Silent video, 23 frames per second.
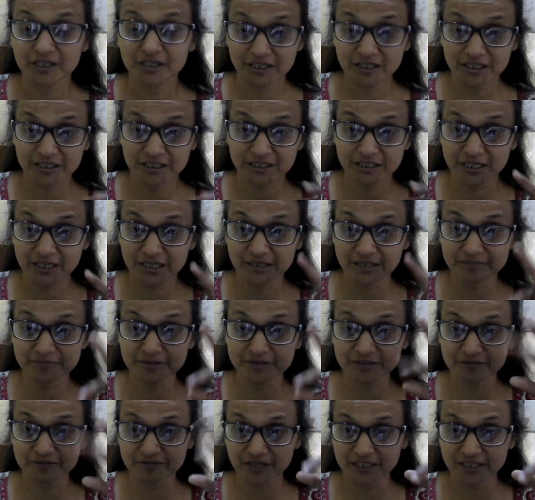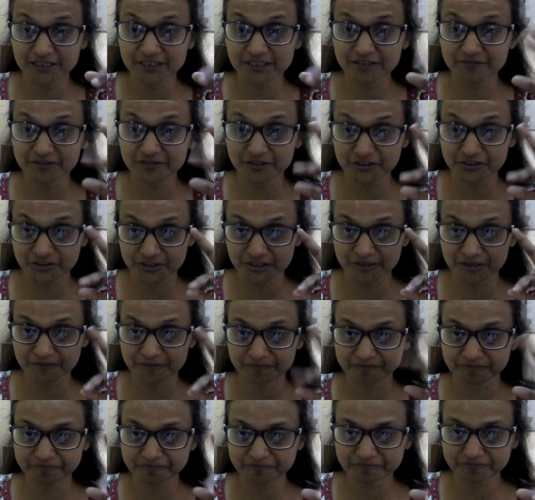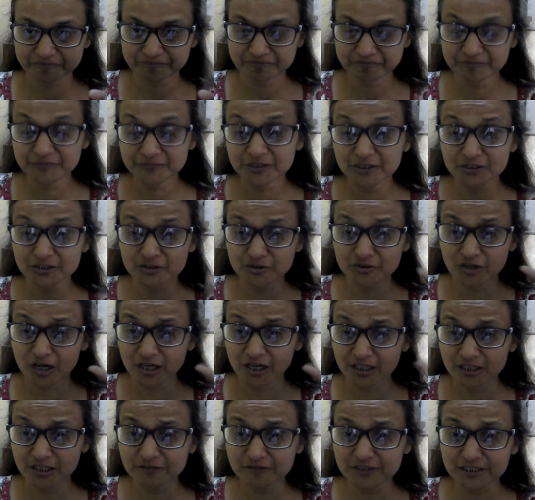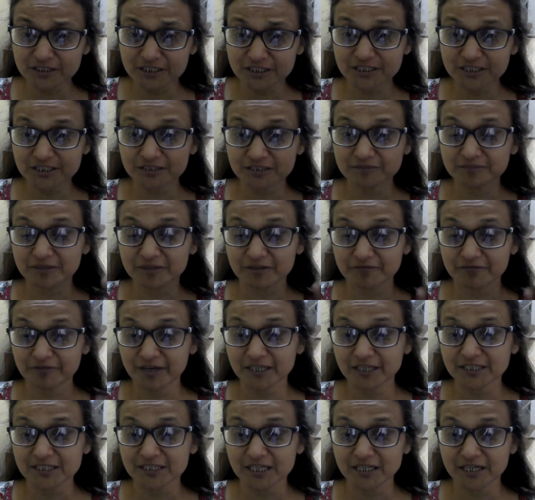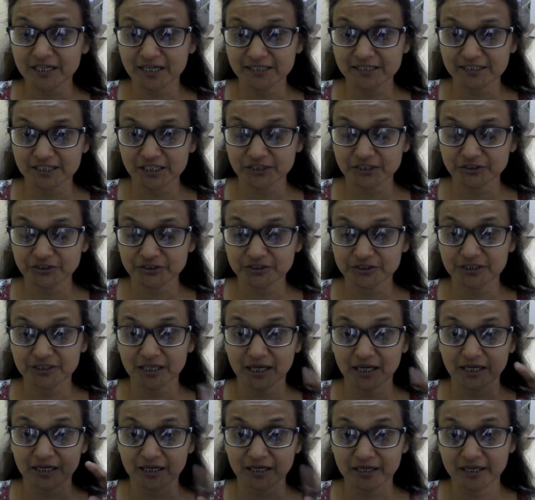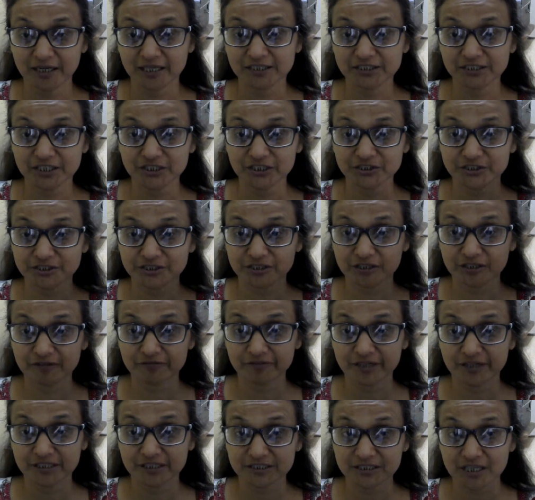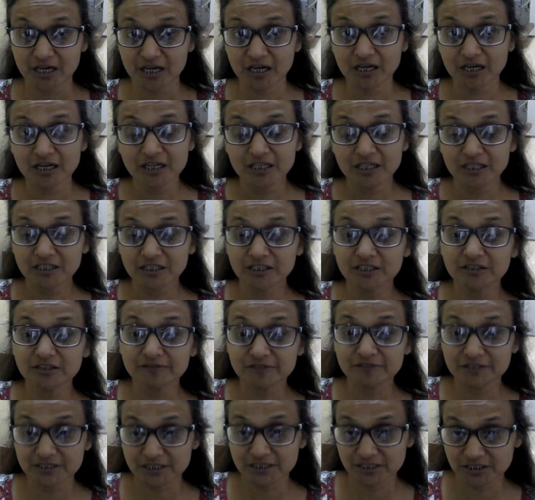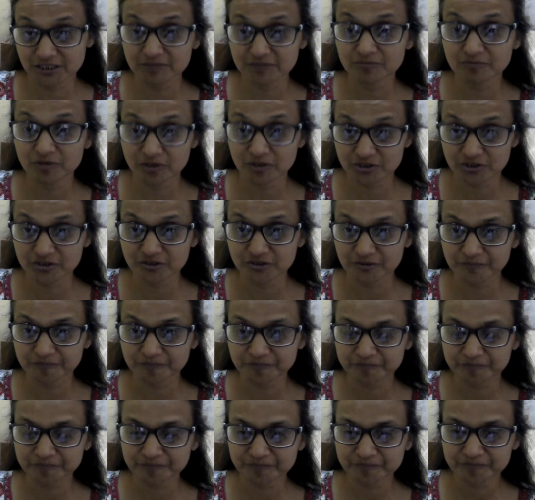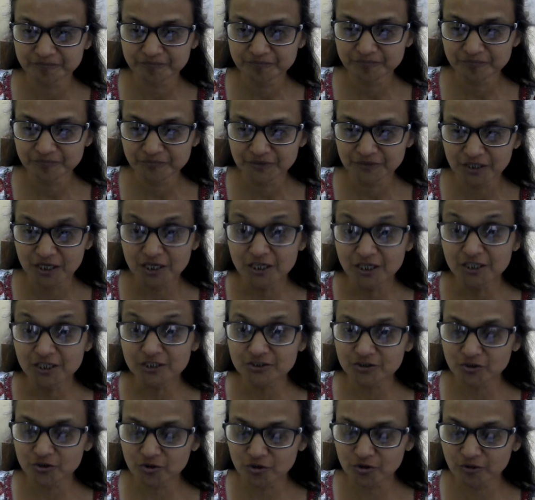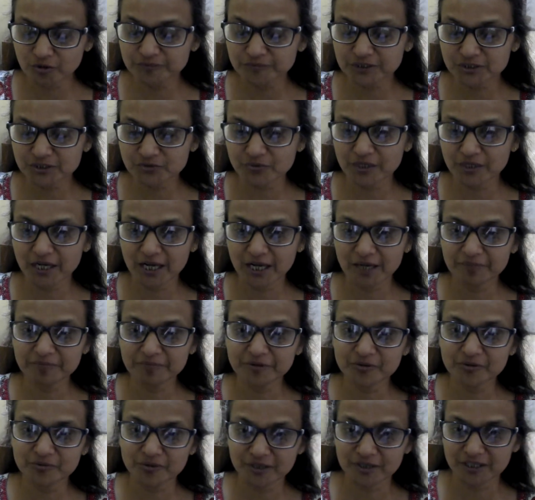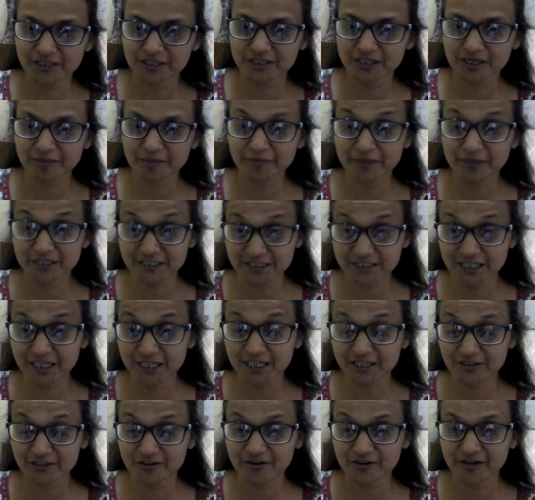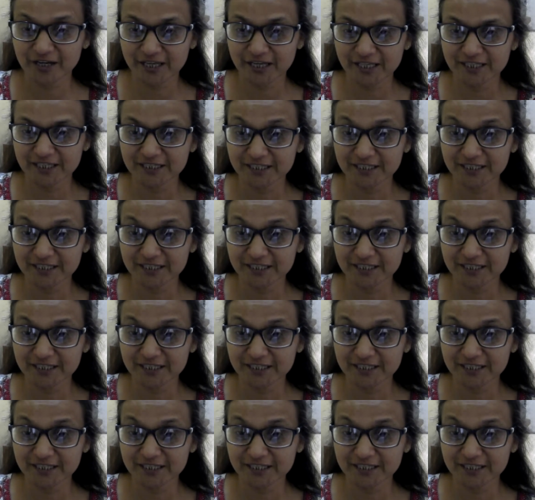It helps vice versa. So our nervous system affects our digestion and our digestion affects our nervous system also. So hope this will help you in maintaining your health